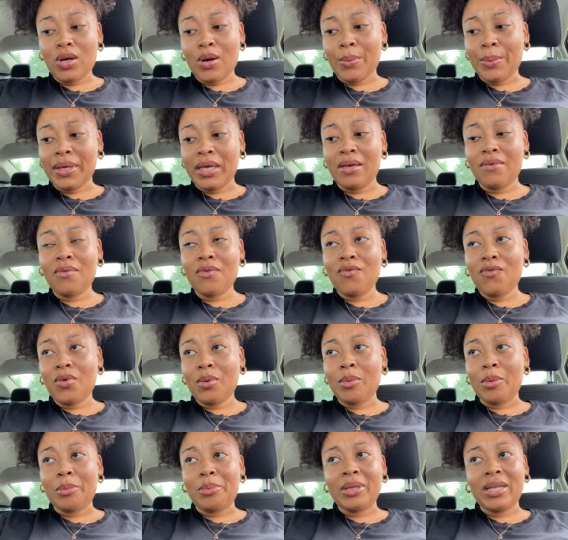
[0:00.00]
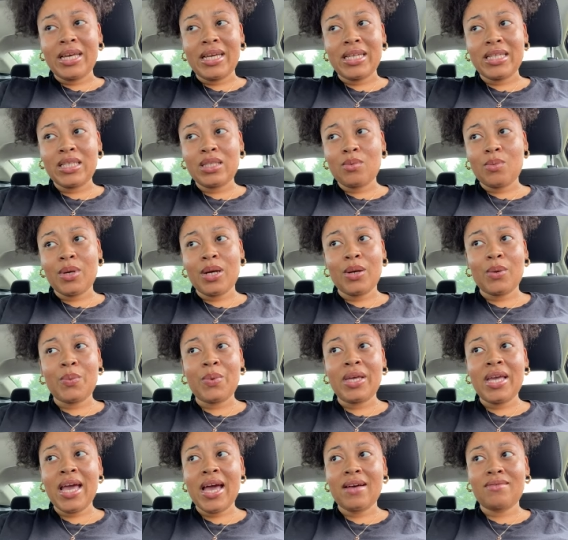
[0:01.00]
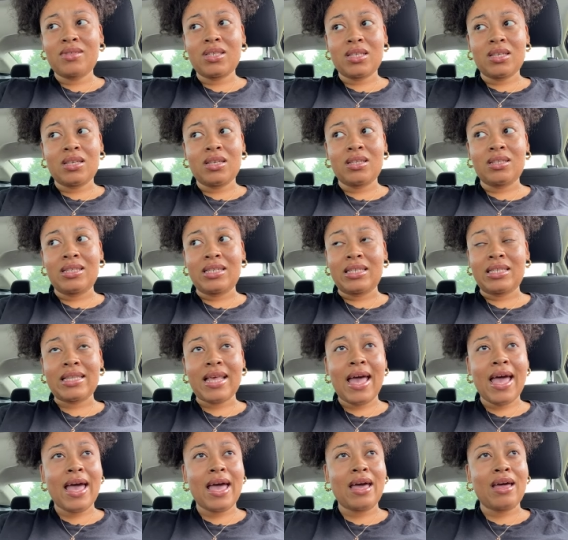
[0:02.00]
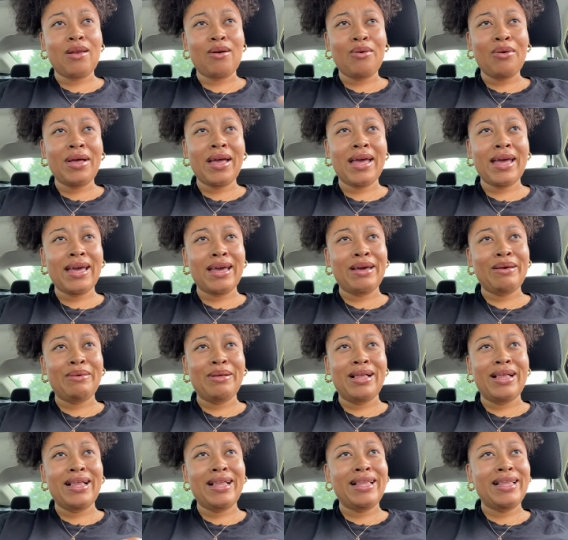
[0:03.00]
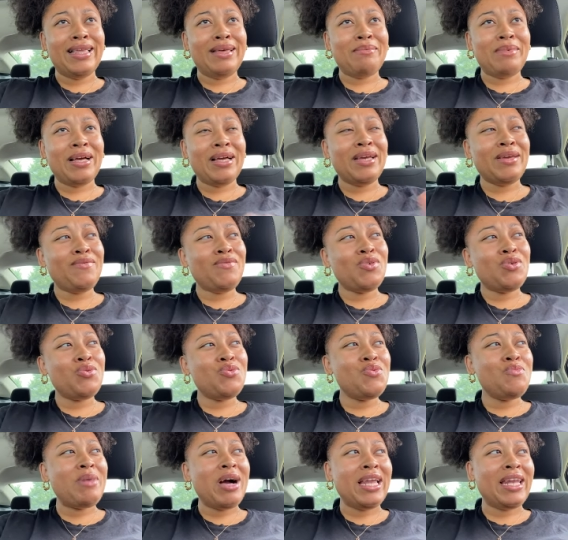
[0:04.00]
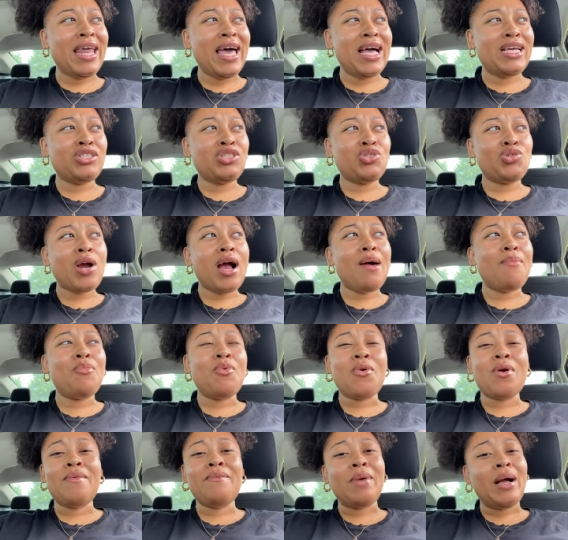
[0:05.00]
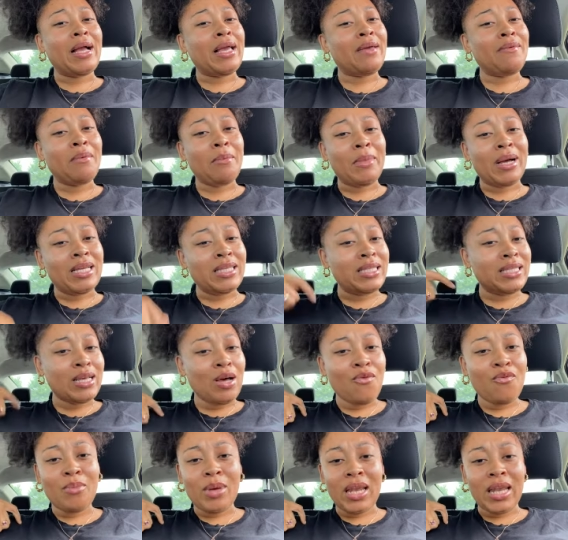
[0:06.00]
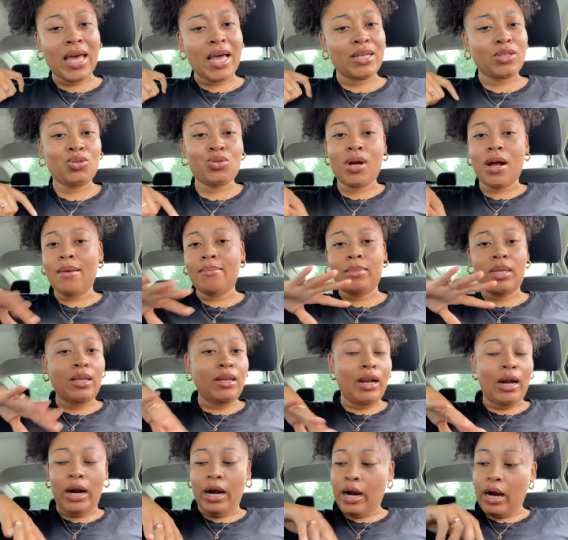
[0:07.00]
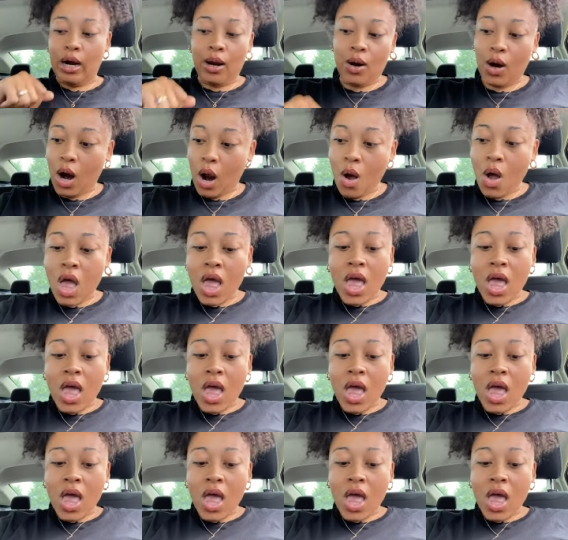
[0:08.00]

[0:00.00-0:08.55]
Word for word: Are we giving from a place where we have to decide, okay, well, am I giving you my last drop or am I giving myself my last drop? No, no, no, no, no.